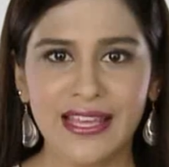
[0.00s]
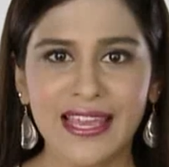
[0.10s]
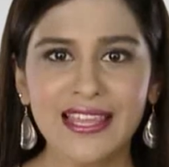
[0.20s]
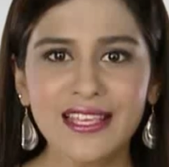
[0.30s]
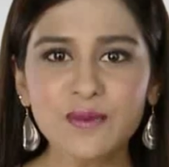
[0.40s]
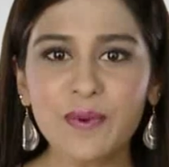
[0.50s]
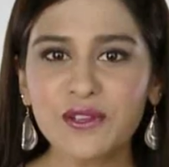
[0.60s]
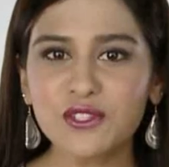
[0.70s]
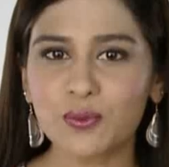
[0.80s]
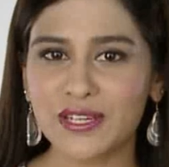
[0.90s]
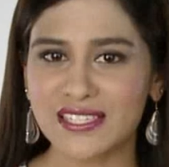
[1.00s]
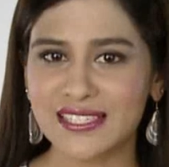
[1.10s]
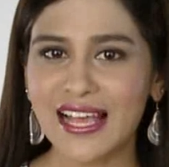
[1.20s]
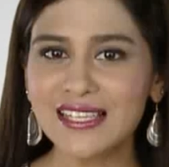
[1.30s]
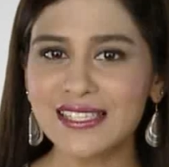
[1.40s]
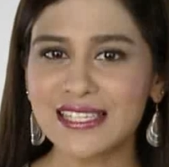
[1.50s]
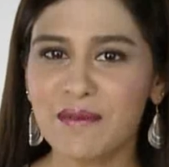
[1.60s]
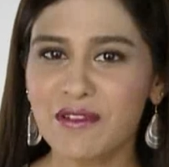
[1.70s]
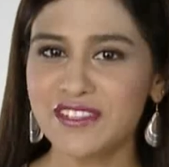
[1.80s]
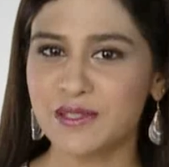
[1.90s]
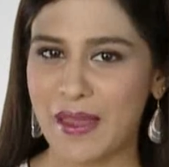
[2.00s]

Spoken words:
In this post, we discuss some of its